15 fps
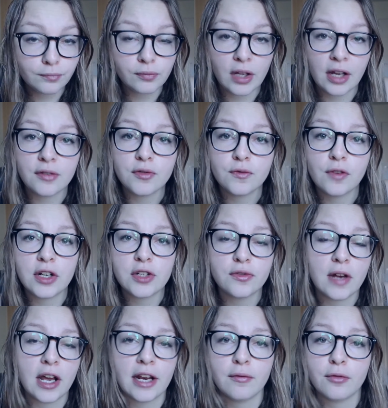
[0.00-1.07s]
I have some friends
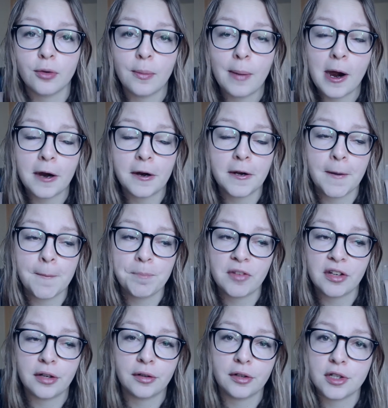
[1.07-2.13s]
flying in from America
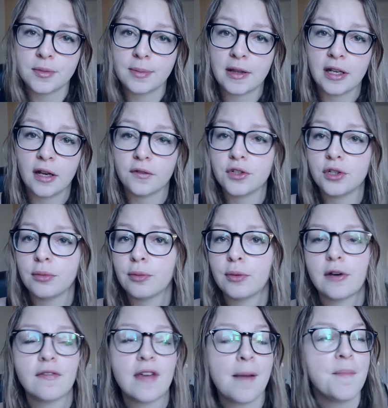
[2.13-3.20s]
and I'm gonna spend the afternoon with one
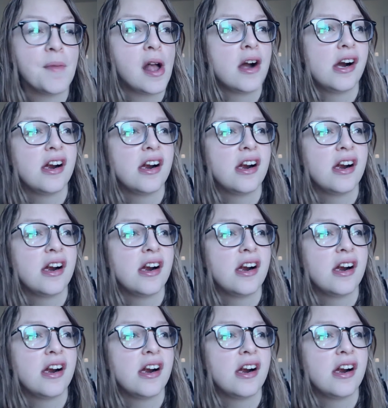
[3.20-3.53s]
of them.